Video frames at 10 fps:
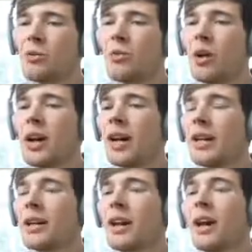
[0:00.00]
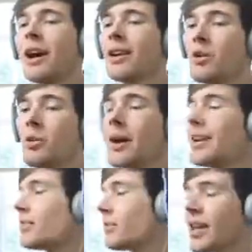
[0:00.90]
Why? I
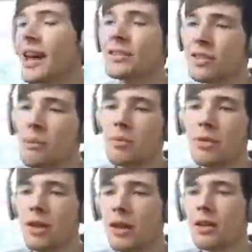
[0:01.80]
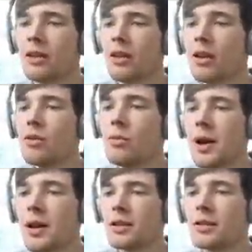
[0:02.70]
always forget something.
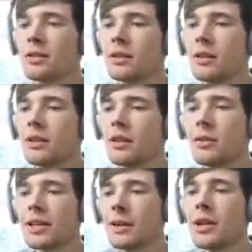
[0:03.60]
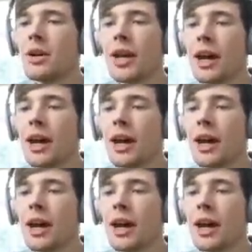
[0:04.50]
Always. Always. Let me go